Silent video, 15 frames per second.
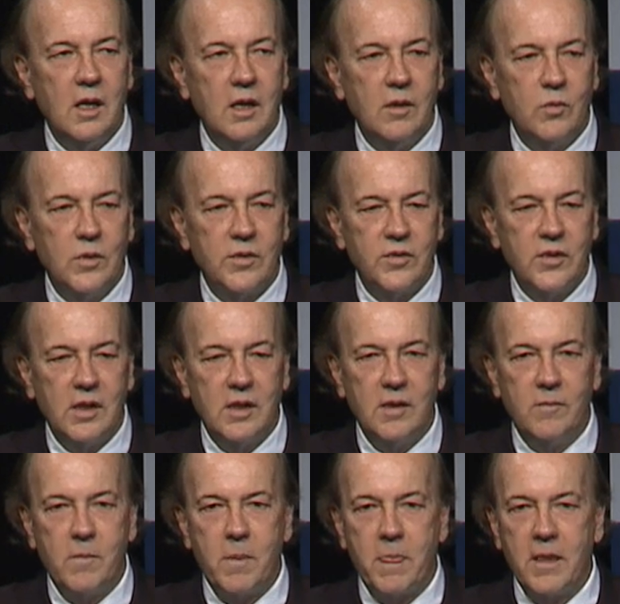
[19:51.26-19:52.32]
with
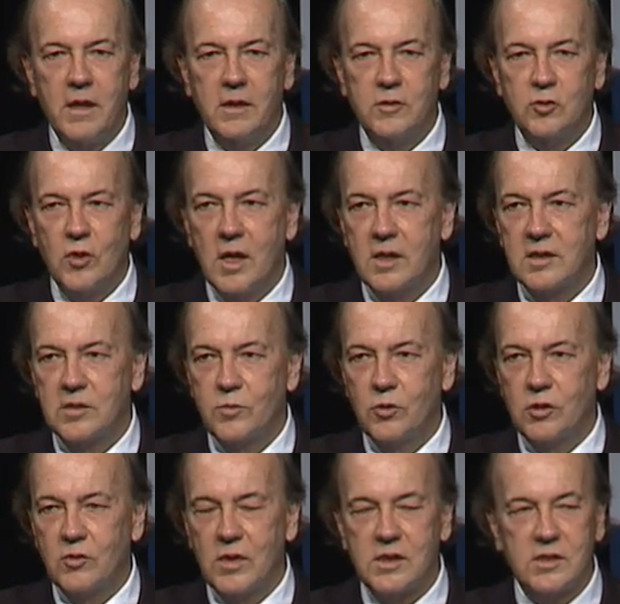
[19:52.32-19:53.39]
Draghi's
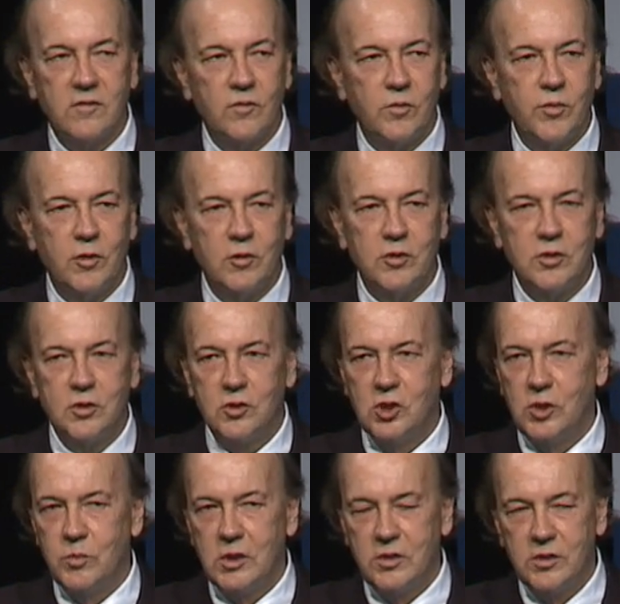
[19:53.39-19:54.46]
more aggressive approach to
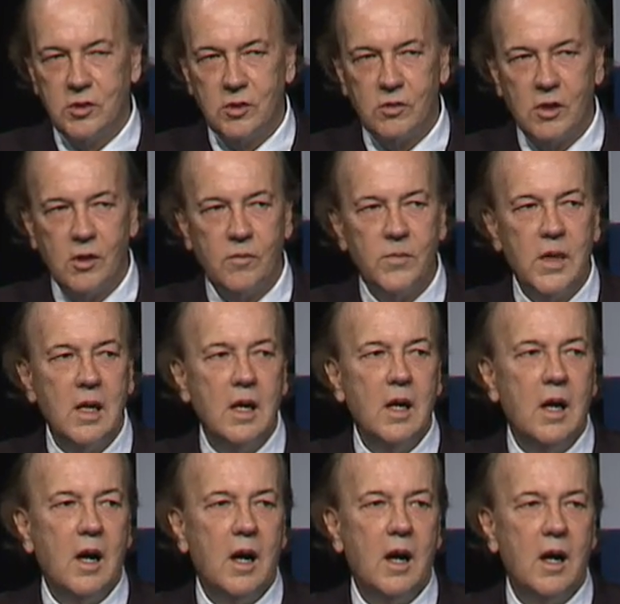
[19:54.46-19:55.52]
cheapening the euro.
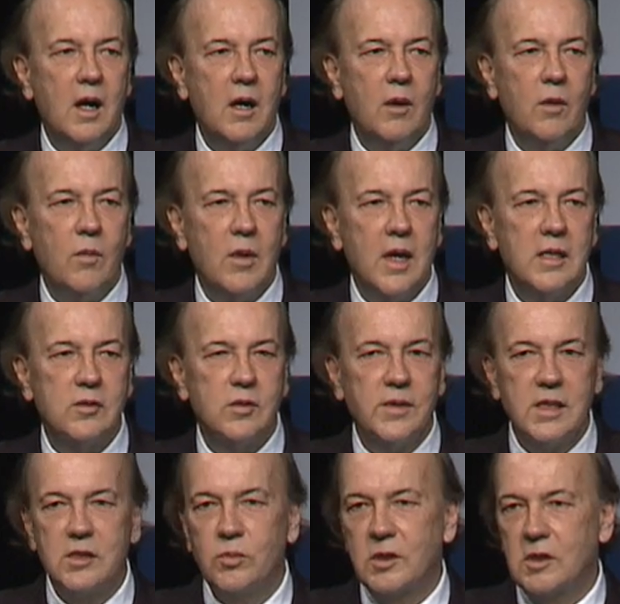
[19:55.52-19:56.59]
And so
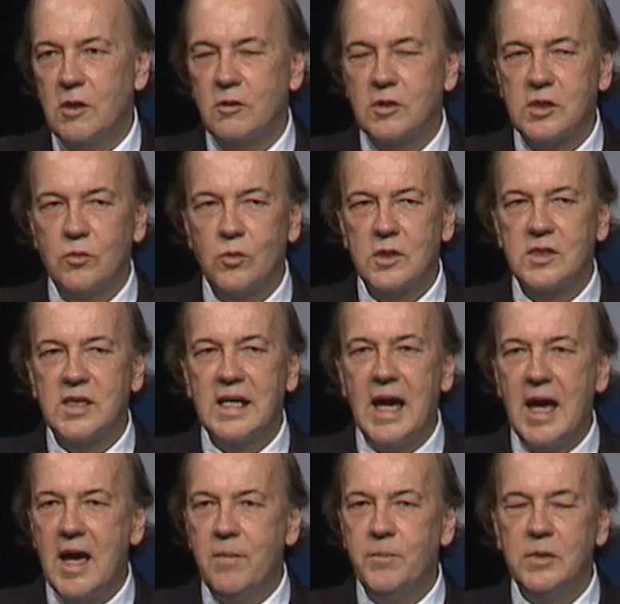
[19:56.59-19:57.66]
that's what a currency war is. They
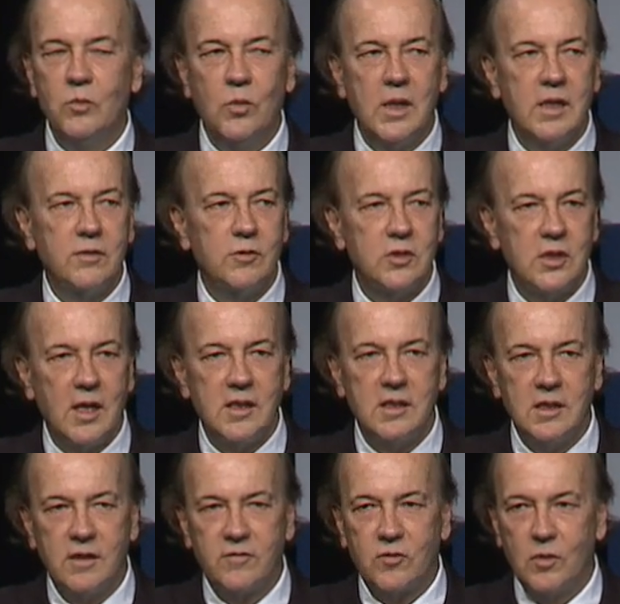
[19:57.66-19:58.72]
happen when there's not
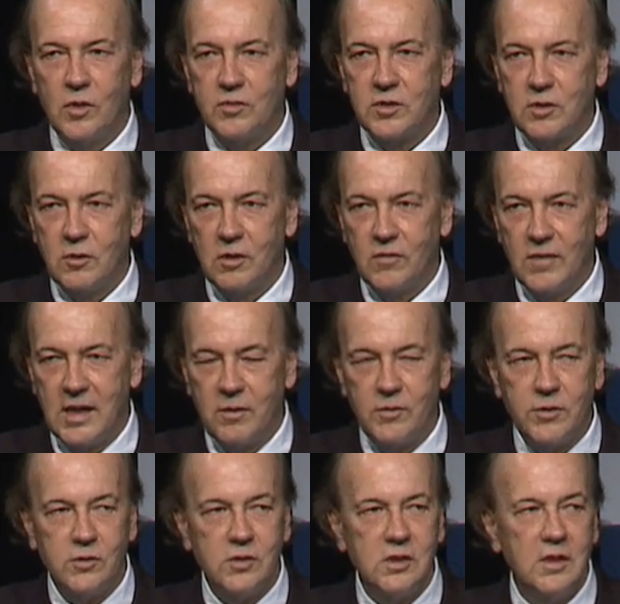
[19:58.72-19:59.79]
enough growth to go around.
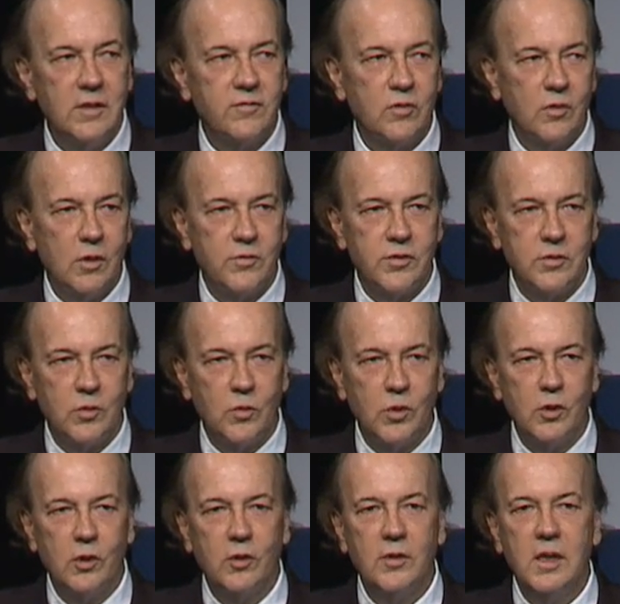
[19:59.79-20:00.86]
When there's enough growth in the
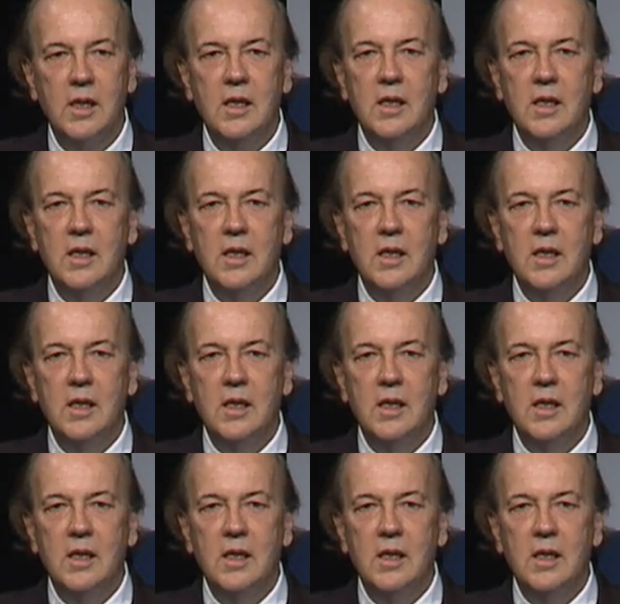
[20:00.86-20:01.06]
world,